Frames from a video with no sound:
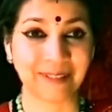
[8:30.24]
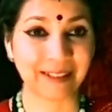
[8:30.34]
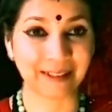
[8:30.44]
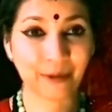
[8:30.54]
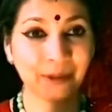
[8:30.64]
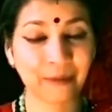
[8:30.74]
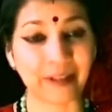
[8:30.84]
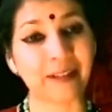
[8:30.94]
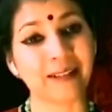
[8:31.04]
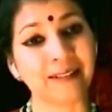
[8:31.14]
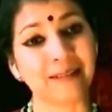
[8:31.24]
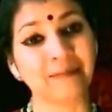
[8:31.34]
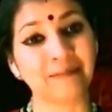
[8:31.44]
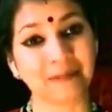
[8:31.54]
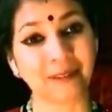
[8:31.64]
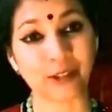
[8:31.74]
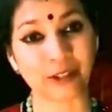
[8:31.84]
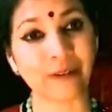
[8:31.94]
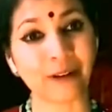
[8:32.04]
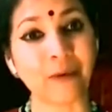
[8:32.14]
He's going with us. Lord
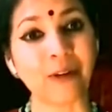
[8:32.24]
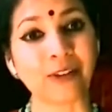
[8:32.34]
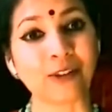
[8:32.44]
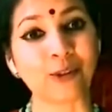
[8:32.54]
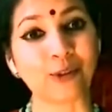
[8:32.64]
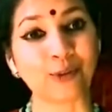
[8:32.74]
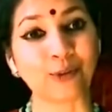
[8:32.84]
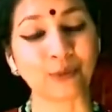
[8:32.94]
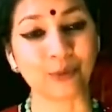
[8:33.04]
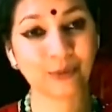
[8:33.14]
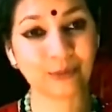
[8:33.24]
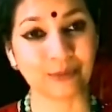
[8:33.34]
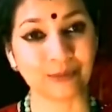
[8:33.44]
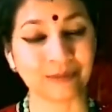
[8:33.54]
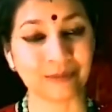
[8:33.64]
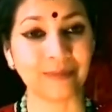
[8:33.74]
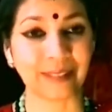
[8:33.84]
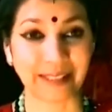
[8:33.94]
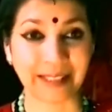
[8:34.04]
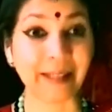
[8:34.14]
Shiva wants to
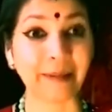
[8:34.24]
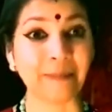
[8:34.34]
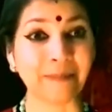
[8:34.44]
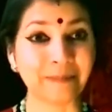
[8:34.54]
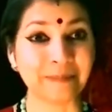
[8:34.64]
see him.